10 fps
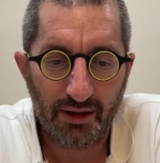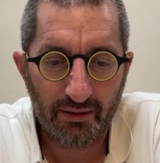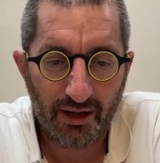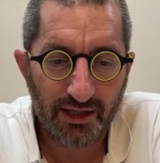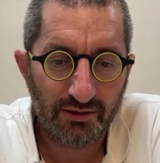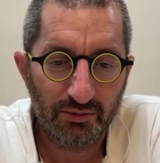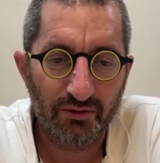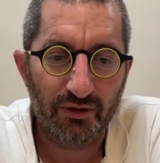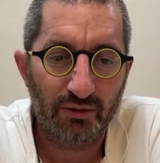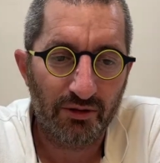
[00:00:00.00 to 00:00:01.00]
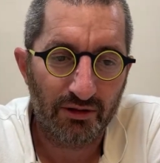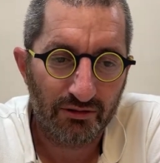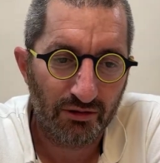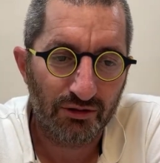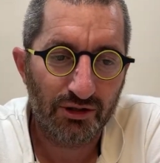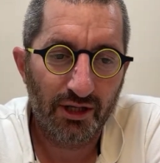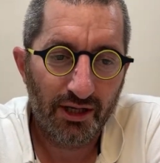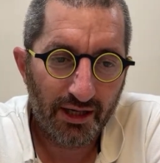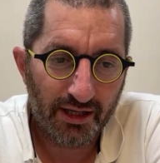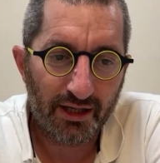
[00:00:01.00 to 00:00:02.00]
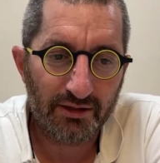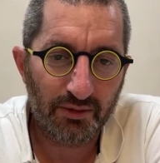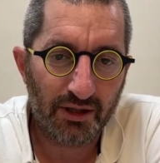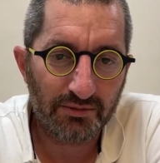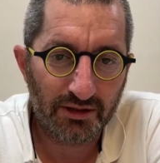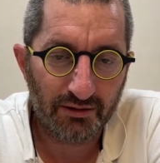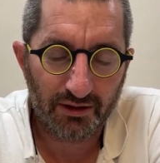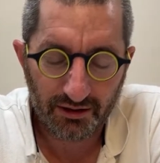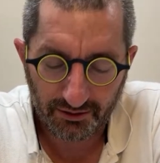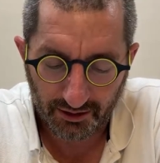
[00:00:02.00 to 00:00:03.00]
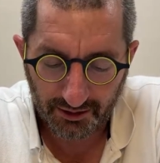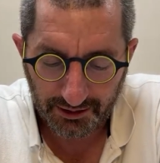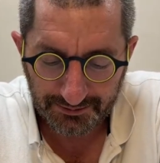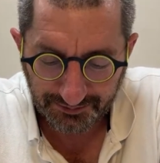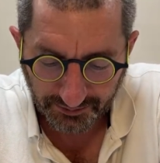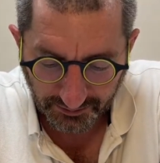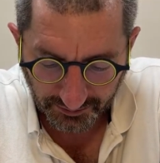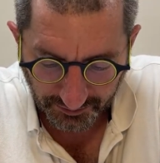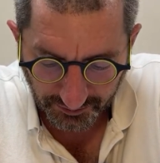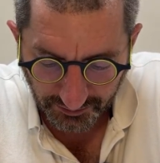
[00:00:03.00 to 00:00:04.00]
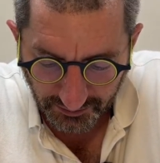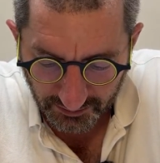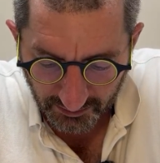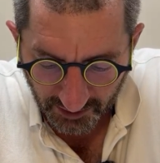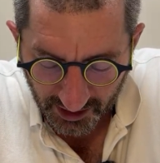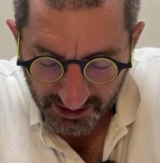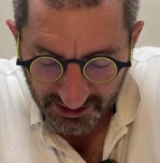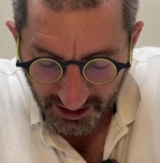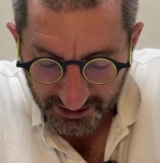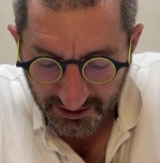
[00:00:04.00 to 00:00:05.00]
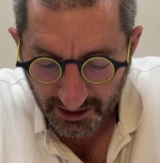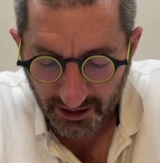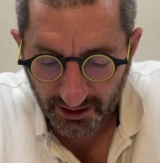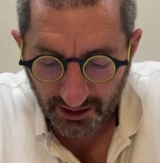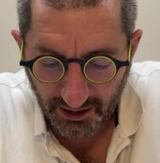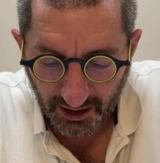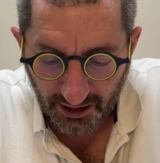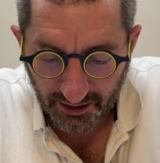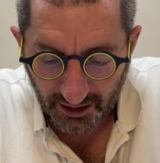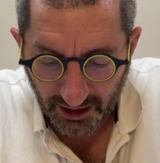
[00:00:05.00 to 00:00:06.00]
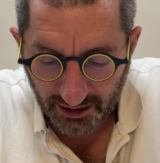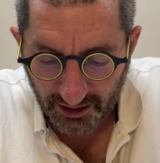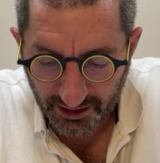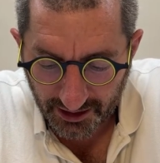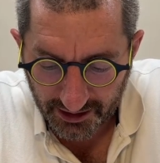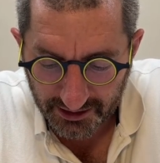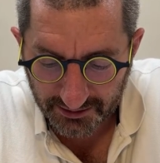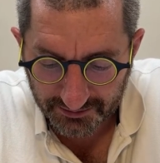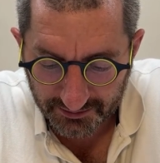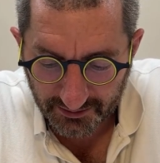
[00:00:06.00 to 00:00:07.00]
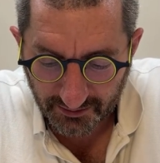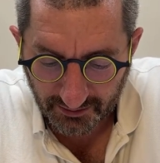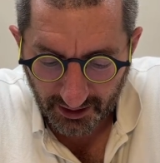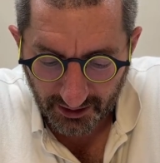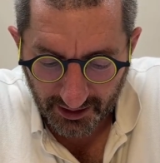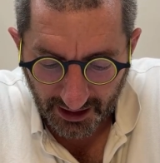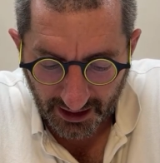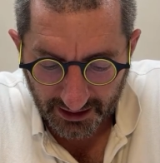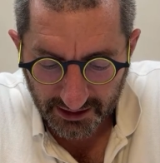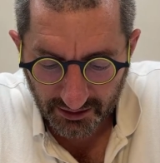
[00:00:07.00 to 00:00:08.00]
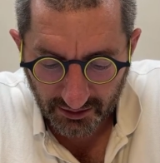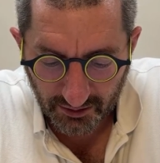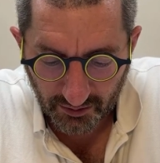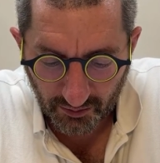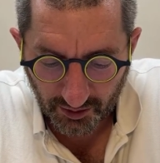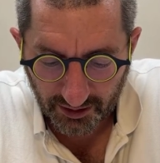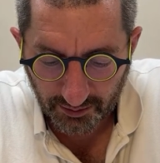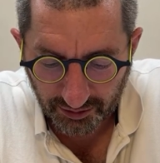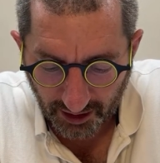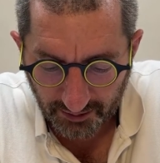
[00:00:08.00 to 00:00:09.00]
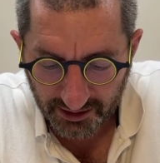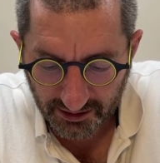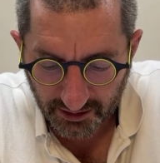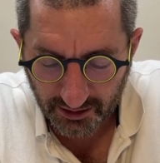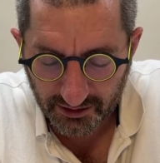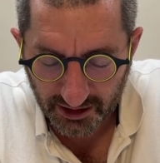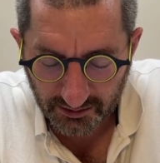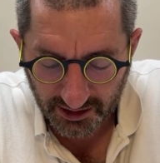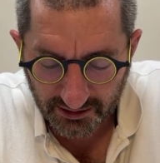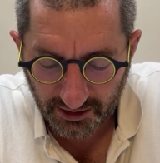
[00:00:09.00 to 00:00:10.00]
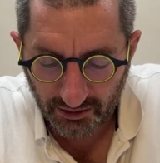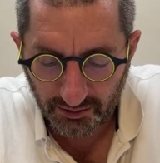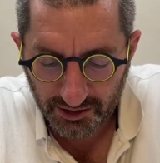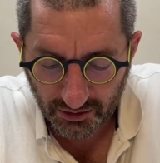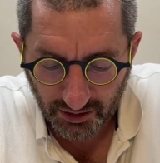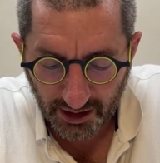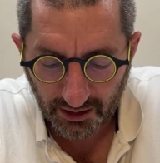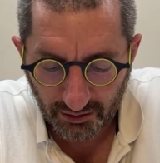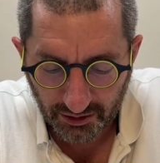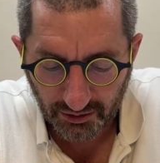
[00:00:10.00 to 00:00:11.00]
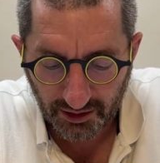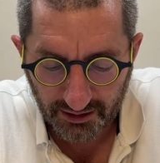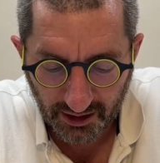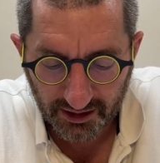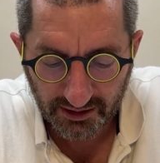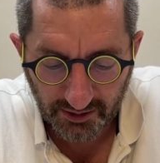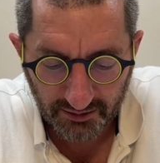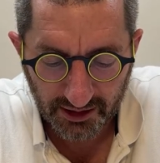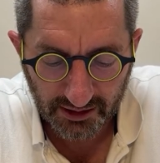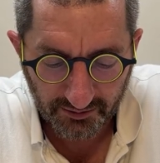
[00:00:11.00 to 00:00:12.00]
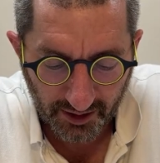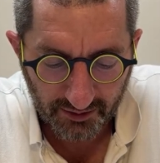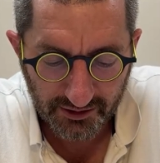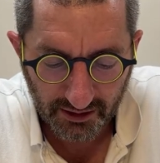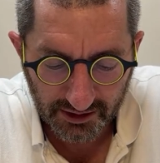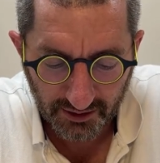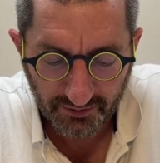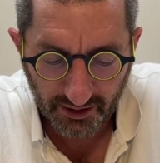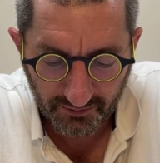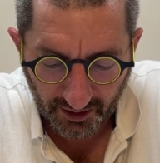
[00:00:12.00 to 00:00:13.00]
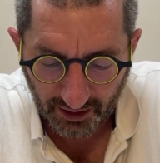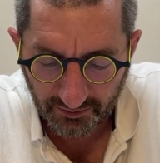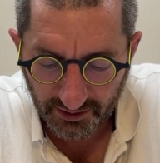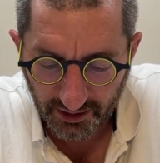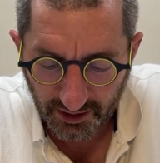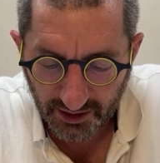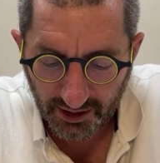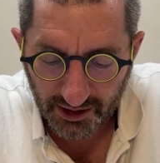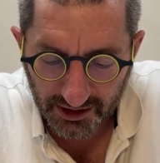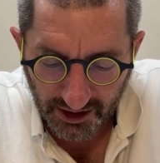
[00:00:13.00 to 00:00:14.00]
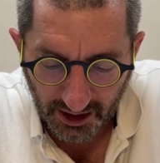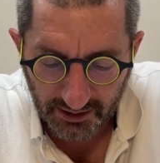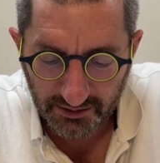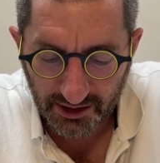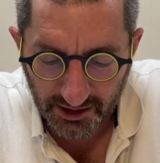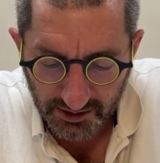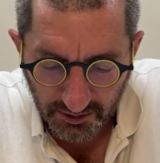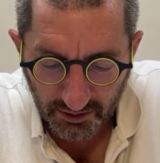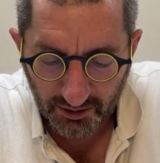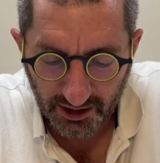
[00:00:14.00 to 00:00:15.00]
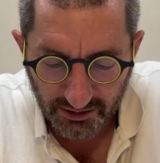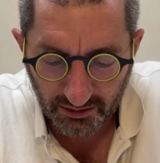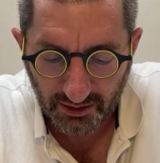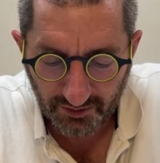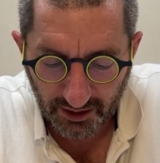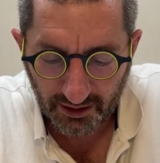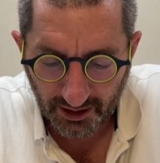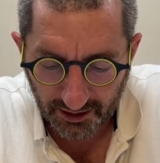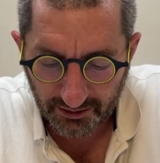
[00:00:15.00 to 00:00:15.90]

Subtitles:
as we move along with the Drush, it becomes clearer and clearer. And he says, the halacha is that with a promise, it says, Matzinu b'shulchan aruch yored dei siman reish vav sif vav, shnaim shenishba'u la'asot davar echad.